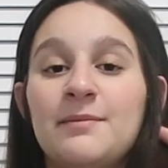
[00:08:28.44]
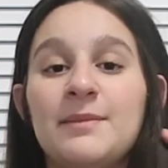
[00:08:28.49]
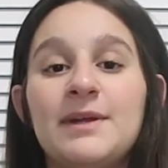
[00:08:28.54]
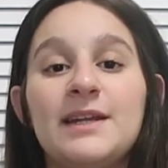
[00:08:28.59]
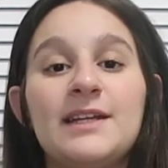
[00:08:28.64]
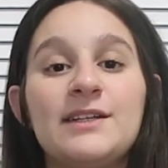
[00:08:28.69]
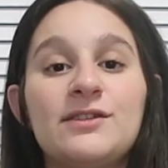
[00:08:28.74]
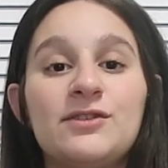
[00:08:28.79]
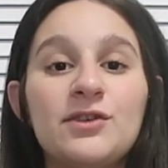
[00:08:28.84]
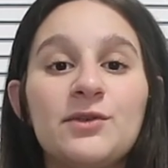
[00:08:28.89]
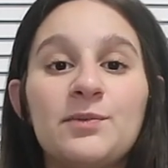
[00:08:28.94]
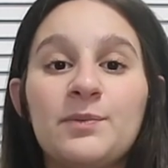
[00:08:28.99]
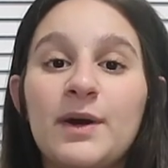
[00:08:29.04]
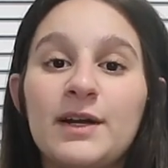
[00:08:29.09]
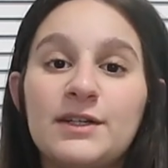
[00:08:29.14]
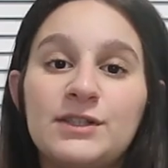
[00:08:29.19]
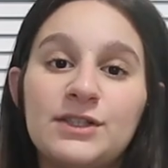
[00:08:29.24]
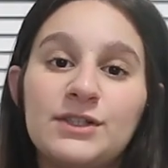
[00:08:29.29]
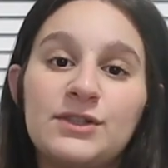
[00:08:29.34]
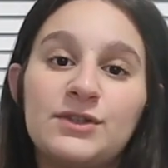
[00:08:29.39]
mini
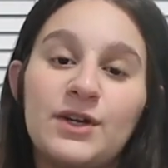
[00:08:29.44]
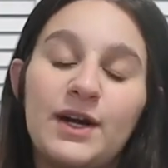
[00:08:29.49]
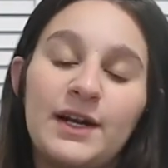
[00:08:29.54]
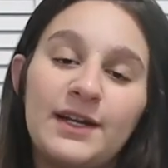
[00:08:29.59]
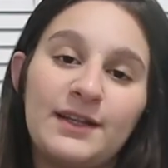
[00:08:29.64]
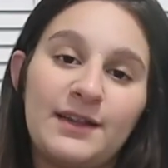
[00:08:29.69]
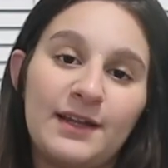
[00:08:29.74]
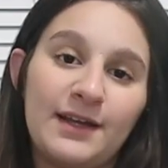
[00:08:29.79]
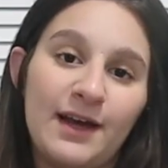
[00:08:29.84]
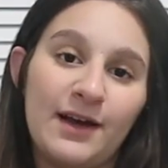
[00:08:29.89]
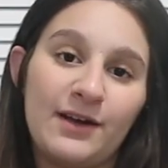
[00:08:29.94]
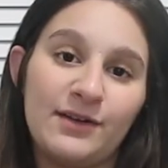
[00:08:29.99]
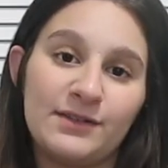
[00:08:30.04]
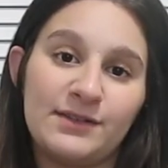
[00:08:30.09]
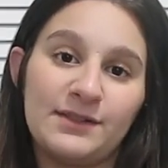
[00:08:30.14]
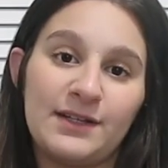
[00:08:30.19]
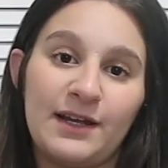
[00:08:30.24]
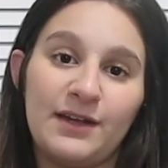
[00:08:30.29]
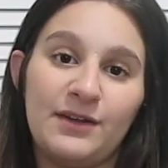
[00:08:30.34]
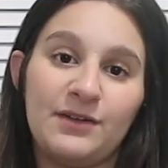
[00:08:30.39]
toothbrushes or anything
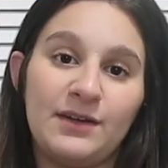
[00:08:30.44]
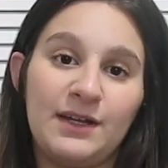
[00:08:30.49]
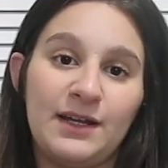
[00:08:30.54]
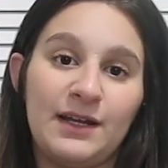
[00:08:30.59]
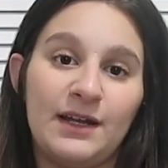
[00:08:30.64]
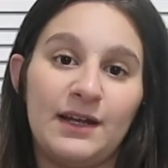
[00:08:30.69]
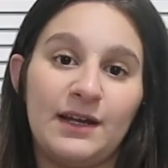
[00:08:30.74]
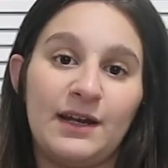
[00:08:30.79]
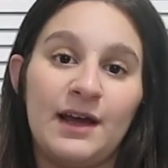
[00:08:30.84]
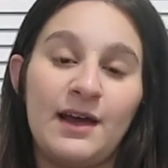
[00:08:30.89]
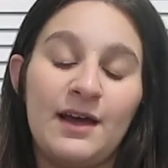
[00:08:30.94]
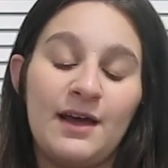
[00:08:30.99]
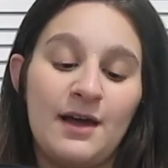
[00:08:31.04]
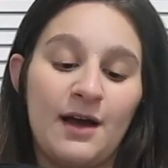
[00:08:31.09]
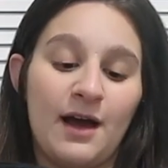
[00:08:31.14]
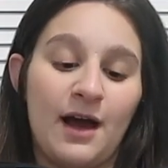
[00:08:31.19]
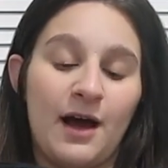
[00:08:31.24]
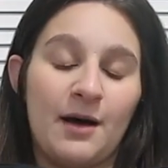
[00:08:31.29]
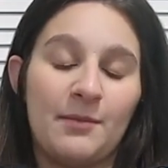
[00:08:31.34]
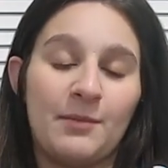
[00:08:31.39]
else that you need
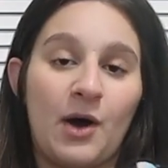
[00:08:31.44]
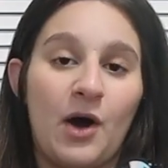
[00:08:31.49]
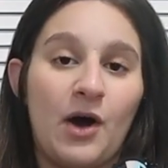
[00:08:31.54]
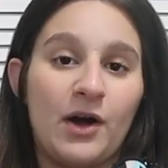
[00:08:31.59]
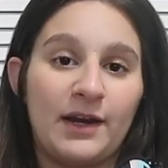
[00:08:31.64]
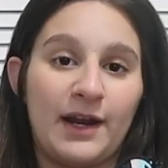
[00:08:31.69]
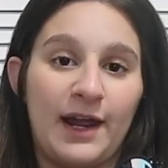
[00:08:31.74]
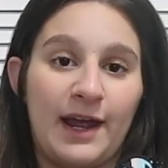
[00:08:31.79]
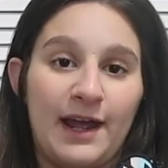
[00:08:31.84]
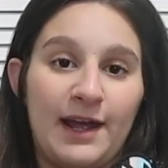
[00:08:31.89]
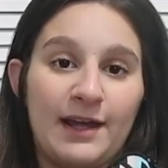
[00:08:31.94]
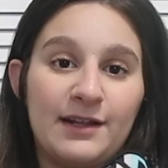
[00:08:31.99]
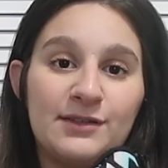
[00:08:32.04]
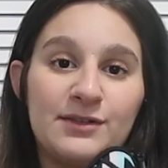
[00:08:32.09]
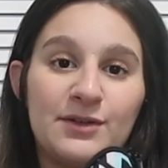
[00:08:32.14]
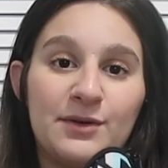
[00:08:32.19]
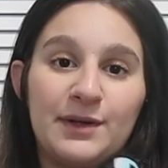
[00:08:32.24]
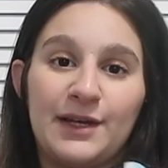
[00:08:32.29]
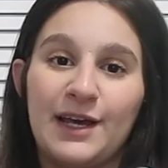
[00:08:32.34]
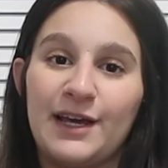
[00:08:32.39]
on
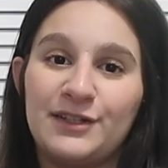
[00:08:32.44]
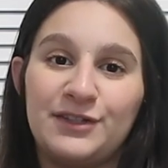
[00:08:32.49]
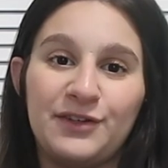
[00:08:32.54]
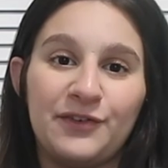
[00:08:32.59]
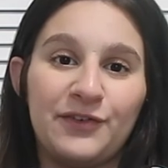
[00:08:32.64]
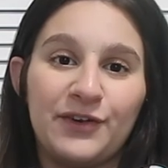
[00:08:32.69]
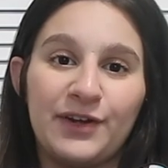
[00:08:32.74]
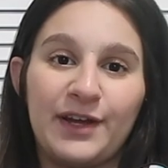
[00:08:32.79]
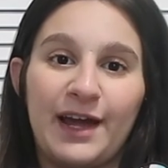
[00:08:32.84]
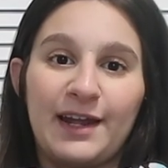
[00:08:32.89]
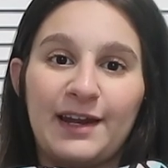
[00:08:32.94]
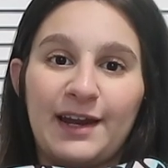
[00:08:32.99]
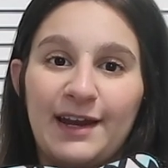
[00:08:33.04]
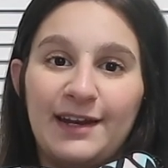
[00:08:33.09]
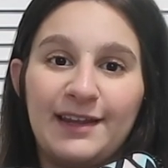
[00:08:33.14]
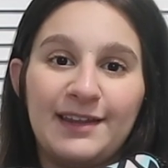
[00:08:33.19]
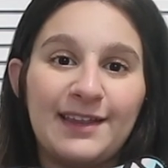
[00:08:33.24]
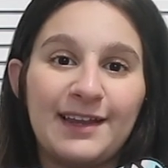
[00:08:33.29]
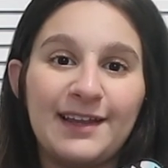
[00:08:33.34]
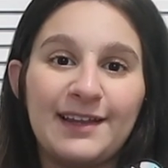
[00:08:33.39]
hand. So in case you forget
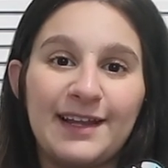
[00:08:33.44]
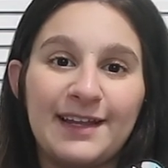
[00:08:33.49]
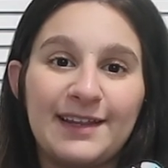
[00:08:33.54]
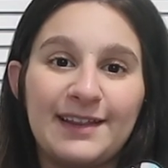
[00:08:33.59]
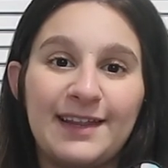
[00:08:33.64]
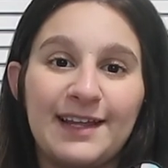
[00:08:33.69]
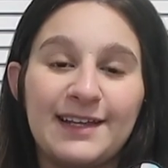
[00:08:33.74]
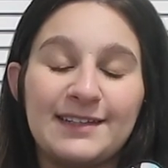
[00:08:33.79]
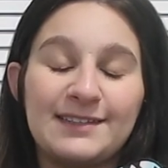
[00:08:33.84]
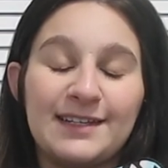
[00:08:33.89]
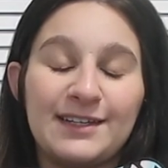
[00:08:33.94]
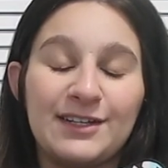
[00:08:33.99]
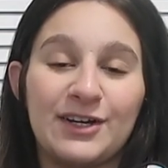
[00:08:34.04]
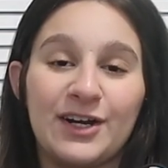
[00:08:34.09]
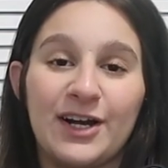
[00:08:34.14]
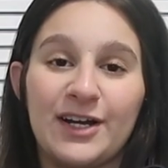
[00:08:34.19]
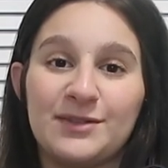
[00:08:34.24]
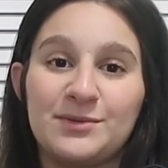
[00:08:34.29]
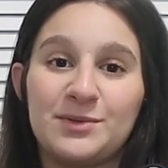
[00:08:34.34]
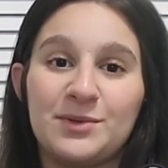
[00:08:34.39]
anything like this in
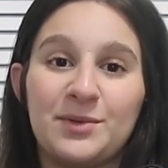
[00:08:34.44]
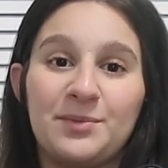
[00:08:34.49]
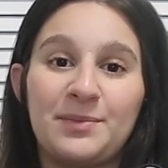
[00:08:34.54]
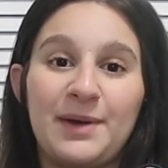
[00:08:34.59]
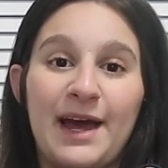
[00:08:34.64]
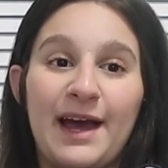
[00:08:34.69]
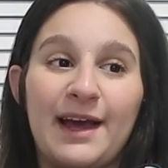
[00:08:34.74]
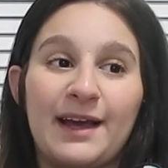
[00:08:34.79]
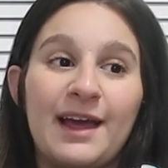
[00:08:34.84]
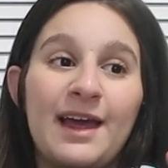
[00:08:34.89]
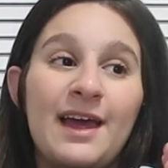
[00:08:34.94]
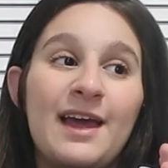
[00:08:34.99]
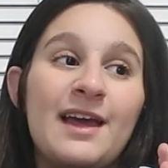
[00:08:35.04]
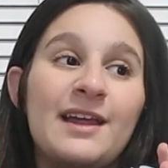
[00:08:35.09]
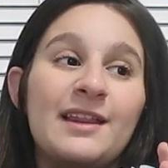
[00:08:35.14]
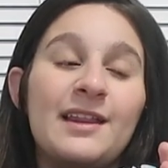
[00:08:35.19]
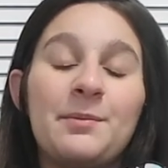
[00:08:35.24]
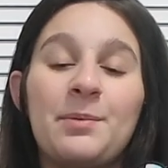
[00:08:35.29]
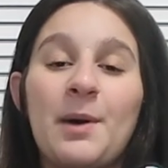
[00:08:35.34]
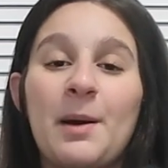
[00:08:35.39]
your hospital bag,
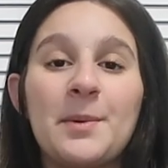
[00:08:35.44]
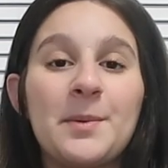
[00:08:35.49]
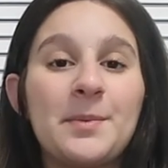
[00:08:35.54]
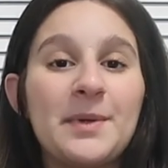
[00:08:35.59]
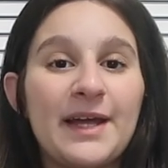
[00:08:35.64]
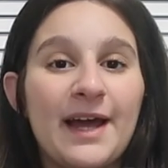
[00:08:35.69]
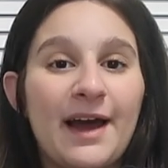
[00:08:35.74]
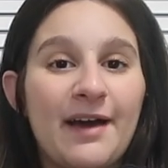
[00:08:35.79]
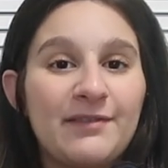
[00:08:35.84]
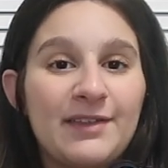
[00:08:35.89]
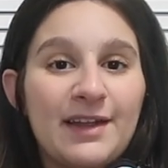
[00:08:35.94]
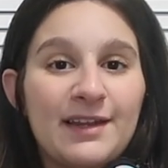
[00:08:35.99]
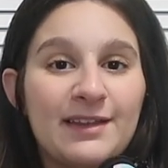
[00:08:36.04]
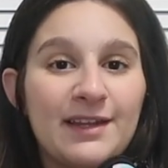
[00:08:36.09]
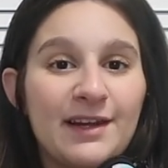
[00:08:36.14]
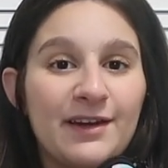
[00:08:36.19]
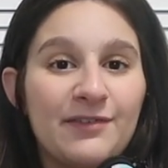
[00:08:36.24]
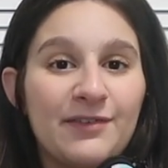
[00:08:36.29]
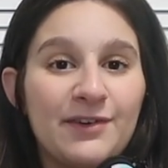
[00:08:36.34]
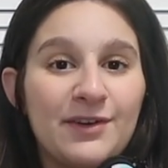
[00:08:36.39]
they probably have that
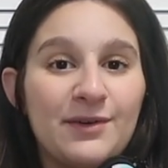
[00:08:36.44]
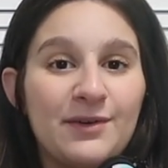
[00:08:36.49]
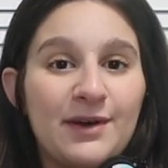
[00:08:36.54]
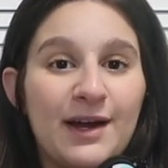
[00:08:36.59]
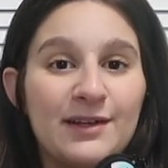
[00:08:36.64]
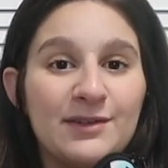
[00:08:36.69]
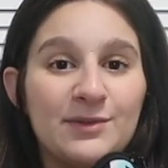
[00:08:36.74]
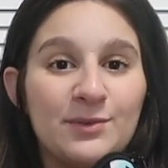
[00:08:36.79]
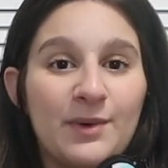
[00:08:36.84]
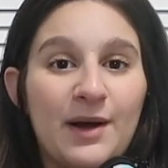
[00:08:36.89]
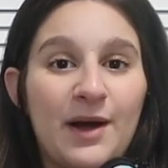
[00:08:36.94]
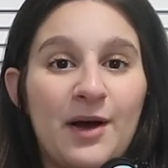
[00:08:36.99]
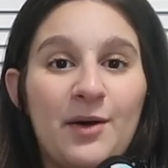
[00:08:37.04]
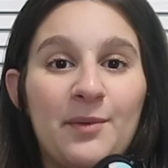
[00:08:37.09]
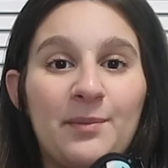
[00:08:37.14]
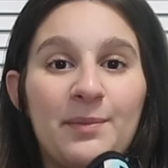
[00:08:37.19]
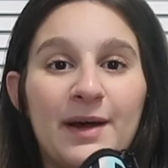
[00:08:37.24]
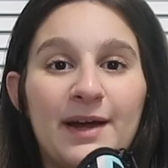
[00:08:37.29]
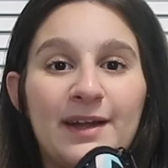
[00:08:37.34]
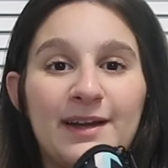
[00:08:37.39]
there for you as
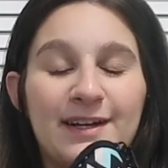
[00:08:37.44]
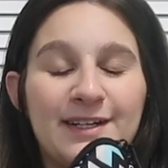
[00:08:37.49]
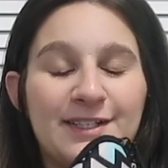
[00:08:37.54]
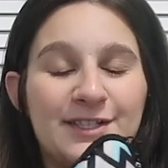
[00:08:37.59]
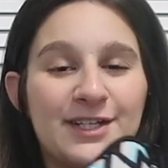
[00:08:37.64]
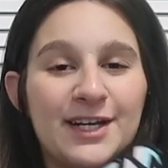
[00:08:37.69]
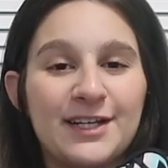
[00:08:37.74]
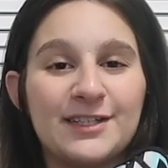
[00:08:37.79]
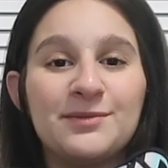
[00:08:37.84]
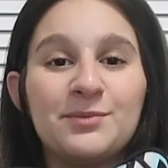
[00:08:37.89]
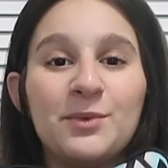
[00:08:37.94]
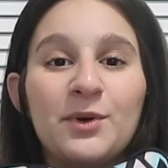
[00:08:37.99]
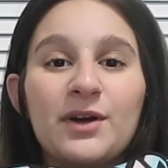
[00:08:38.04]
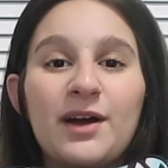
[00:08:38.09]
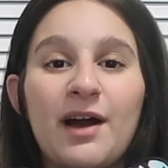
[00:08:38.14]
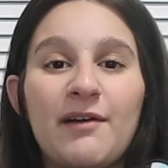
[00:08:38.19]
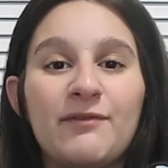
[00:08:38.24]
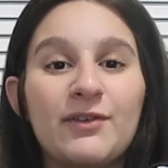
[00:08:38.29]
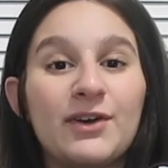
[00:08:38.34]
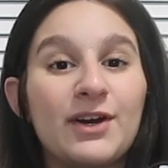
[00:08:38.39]
well, but it's just more
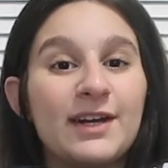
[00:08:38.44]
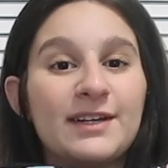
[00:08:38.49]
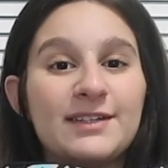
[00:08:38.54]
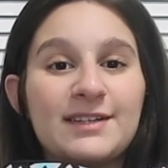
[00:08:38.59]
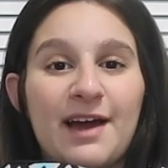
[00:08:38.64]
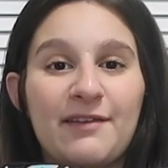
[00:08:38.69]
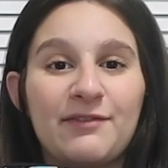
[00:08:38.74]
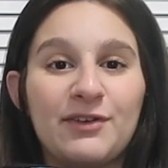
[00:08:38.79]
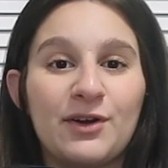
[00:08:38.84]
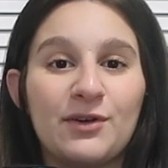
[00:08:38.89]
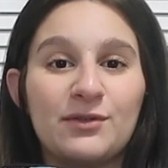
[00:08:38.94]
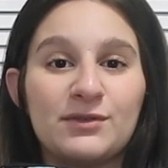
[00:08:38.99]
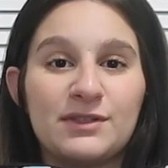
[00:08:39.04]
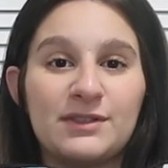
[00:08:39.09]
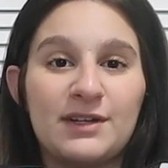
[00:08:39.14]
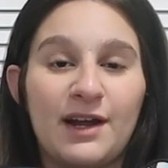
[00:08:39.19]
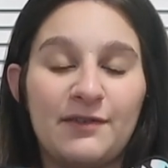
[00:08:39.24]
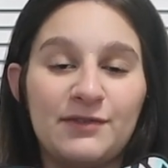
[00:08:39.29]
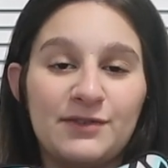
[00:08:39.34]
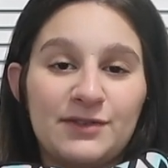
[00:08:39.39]
comforting to have your own
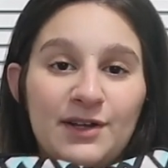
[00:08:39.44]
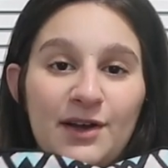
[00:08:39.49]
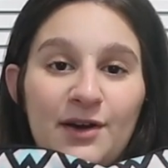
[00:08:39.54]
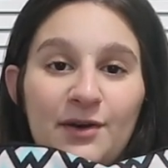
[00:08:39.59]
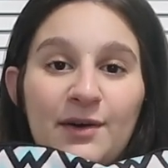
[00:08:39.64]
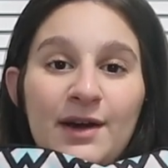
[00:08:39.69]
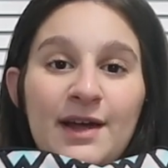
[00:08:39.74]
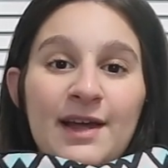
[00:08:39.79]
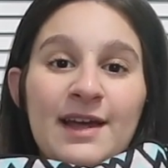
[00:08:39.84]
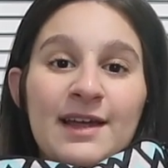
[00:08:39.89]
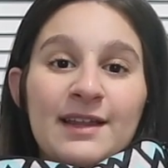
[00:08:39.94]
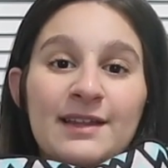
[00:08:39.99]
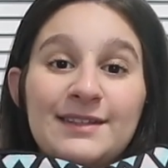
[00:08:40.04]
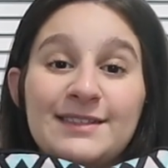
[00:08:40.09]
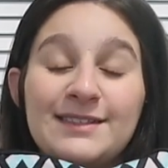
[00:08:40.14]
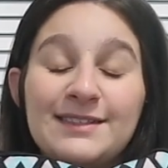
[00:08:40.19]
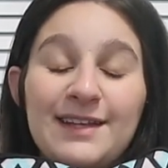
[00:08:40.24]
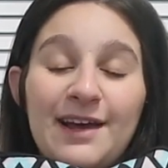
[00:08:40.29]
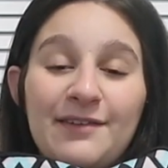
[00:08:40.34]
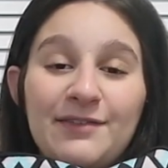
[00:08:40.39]
stuff. So
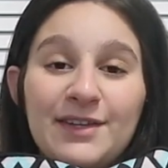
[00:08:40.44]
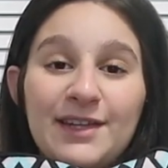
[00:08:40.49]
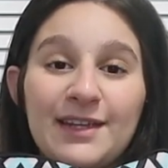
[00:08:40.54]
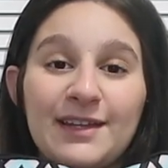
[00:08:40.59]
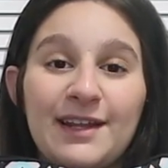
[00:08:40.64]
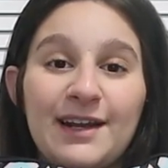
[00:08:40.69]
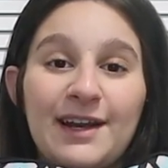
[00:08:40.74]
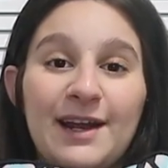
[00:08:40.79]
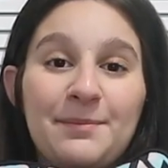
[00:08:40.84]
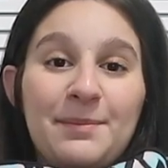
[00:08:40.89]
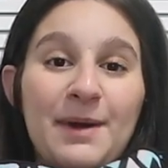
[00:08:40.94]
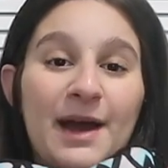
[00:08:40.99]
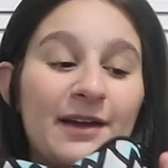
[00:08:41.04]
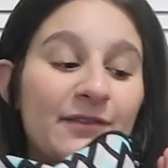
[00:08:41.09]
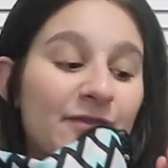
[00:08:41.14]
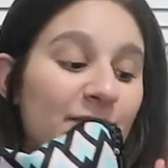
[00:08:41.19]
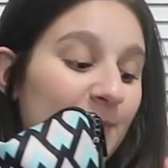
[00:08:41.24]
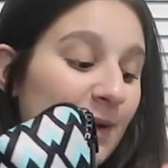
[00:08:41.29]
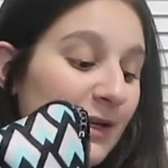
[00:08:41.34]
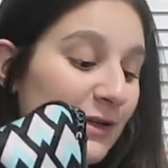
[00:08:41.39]
this is everything that I
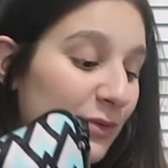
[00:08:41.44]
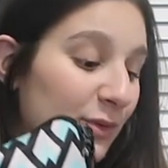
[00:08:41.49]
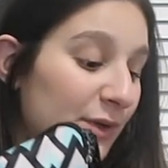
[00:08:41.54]
packed for my